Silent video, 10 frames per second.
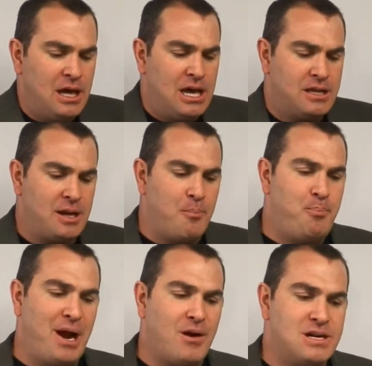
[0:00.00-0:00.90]
and then it
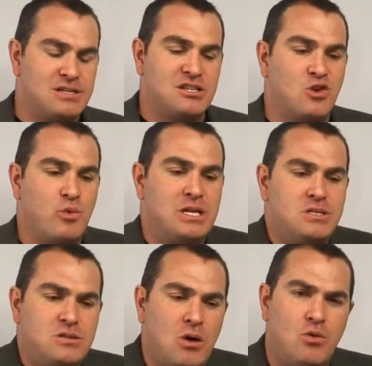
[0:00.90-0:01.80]
buries us, and we
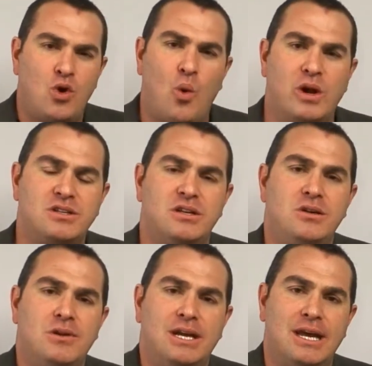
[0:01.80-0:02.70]
don't know what to
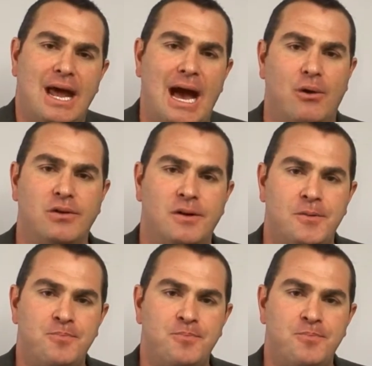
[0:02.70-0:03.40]
do to get out.